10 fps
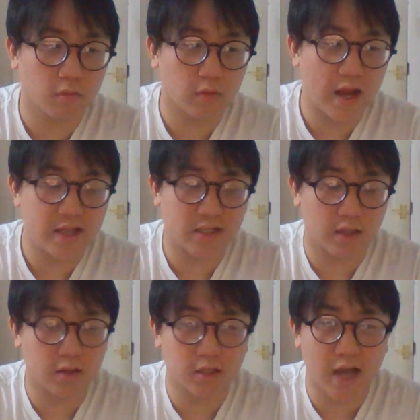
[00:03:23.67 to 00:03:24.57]
At least
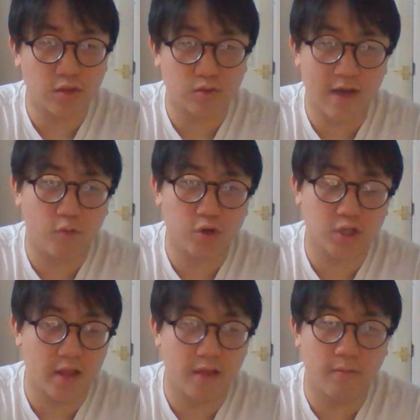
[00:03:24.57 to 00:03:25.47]
the titles, I haven't watched
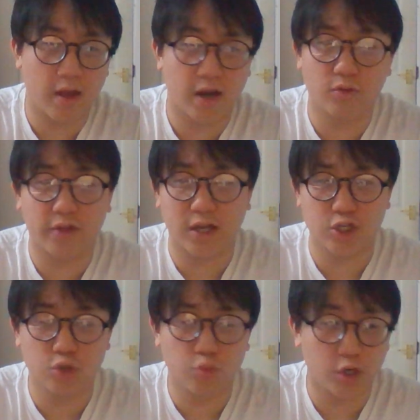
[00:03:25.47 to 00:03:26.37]
them, and I don't think I
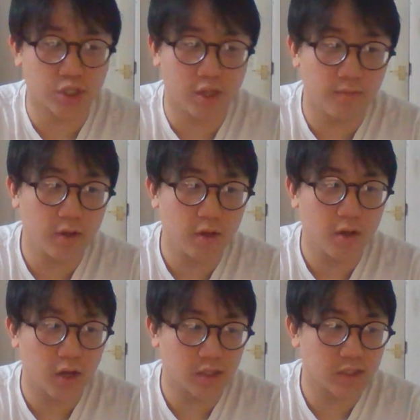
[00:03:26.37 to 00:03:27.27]
should watch them,
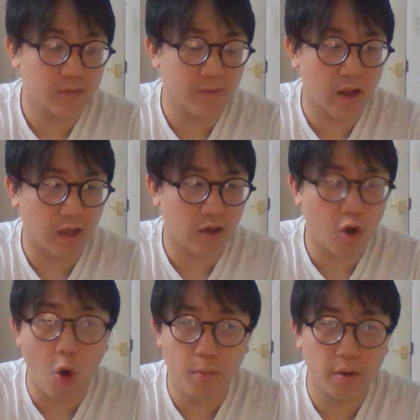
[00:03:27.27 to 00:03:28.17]
because it's going to be like
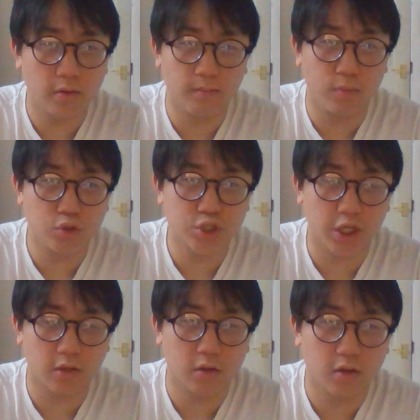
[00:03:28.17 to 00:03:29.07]
cope and
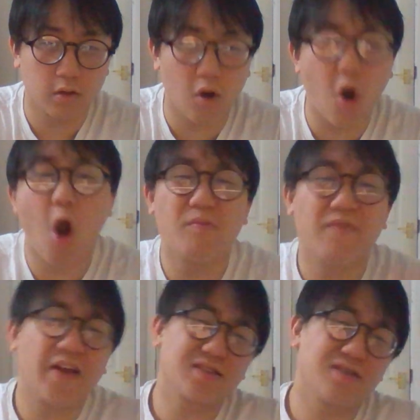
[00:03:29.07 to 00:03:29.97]
bullshit. Oh, I'm a
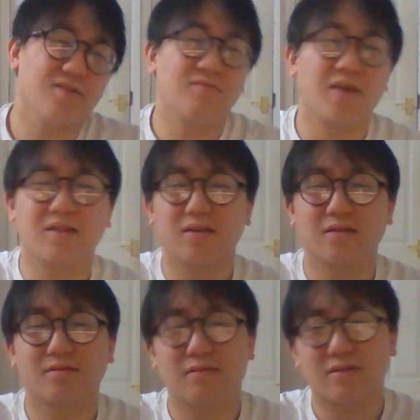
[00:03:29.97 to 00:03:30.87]
victim,
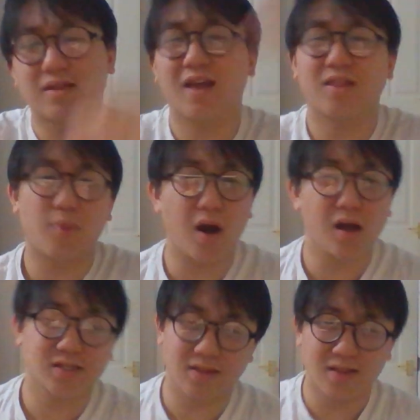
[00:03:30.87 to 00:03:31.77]
and thing in the
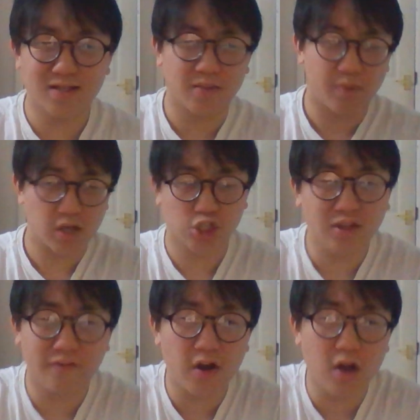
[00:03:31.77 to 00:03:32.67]
past, and this in the past. Shut
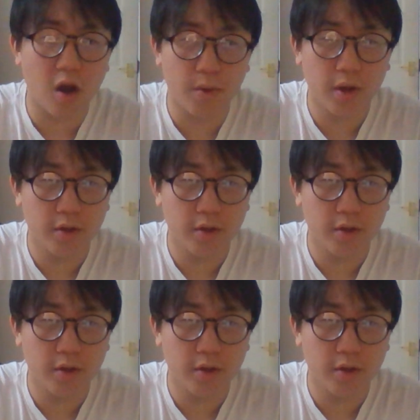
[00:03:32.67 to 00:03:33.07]
the fuck up.